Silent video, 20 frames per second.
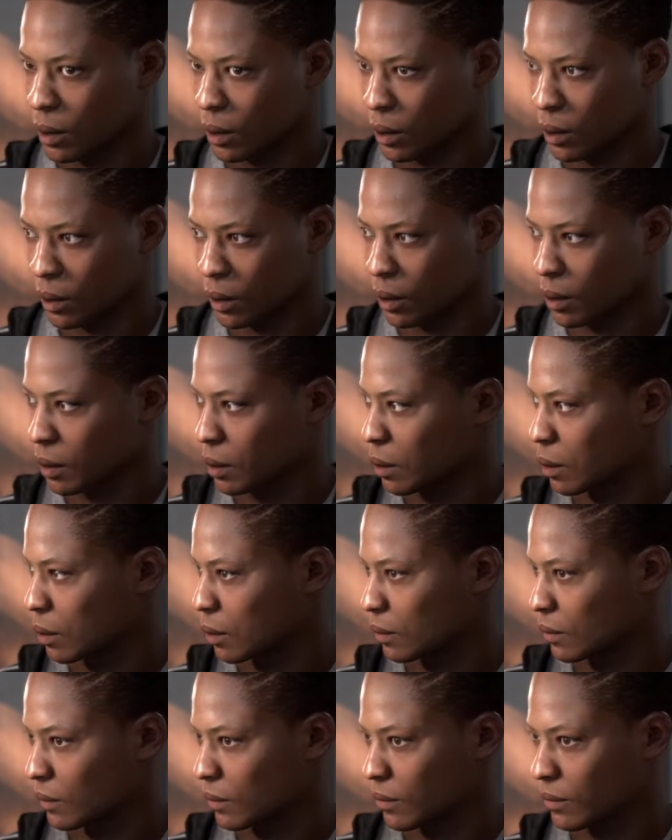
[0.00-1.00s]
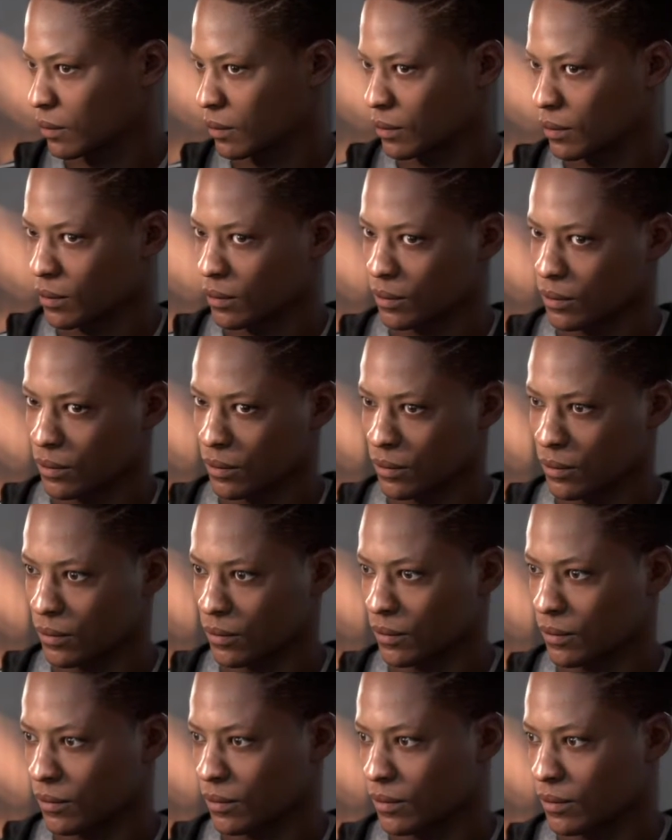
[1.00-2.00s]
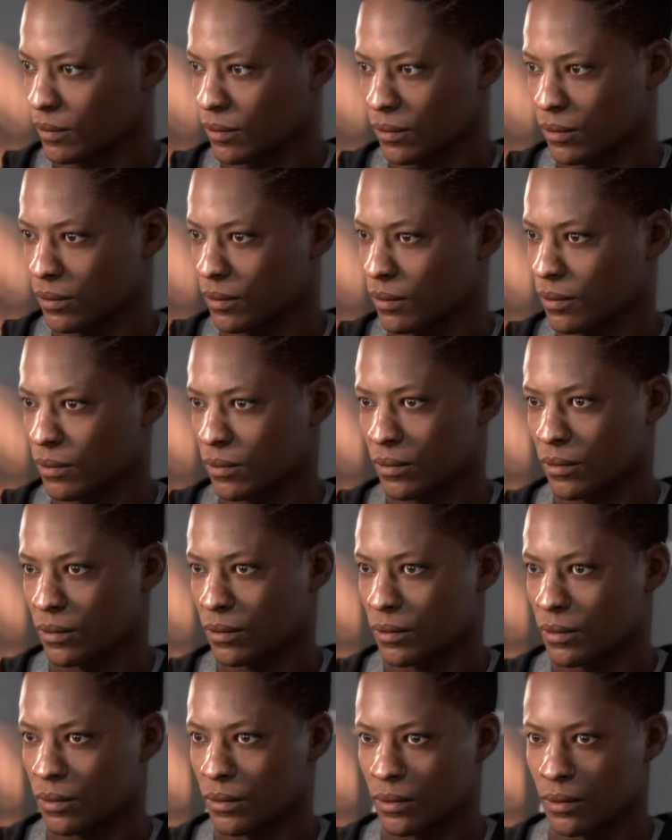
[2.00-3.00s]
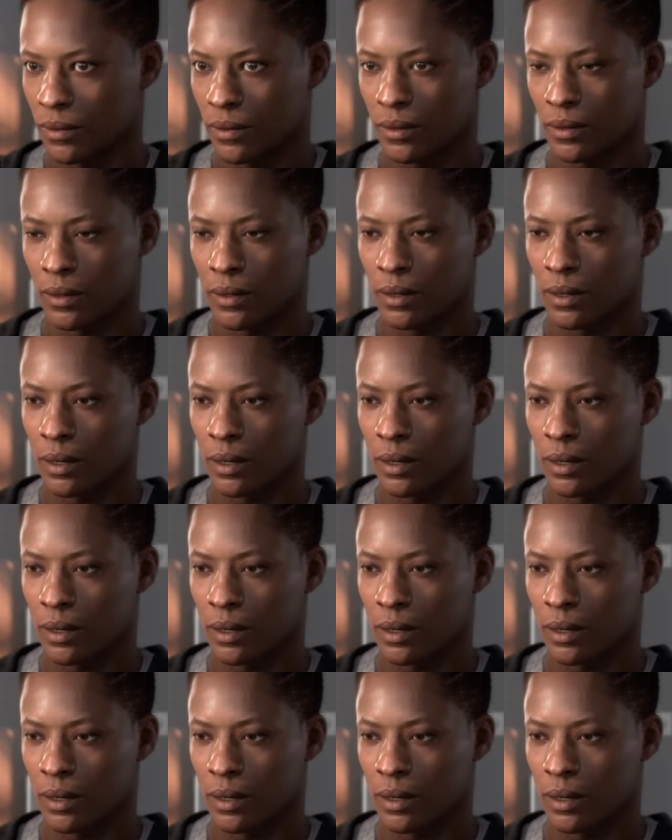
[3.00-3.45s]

(silence)